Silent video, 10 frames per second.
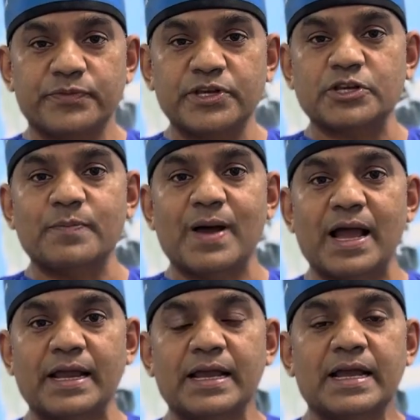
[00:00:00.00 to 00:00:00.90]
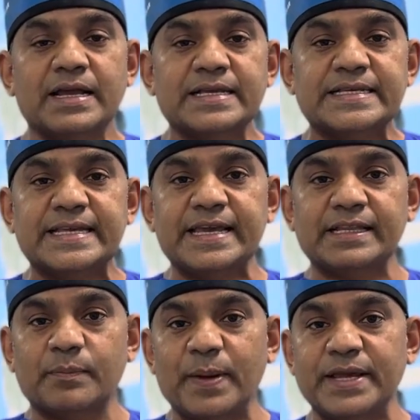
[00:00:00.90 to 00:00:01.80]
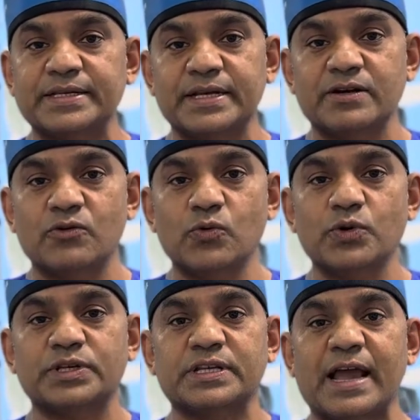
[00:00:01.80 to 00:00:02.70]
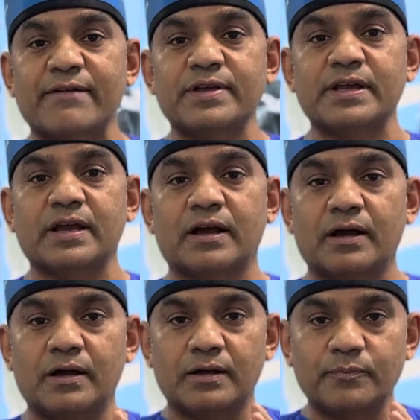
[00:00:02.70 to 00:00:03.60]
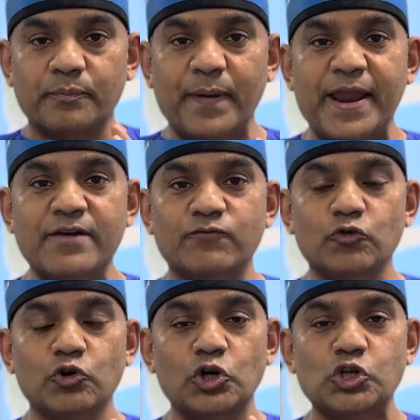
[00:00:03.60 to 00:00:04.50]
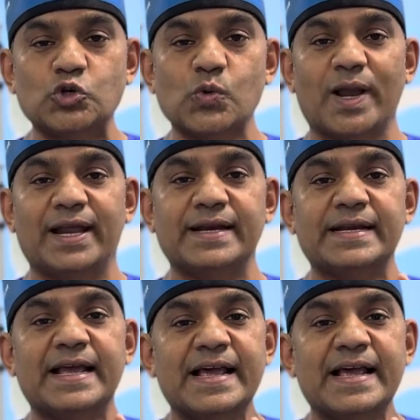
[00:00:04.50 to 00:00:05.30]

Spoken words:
just by seeing the patient who is having a painful, swollen,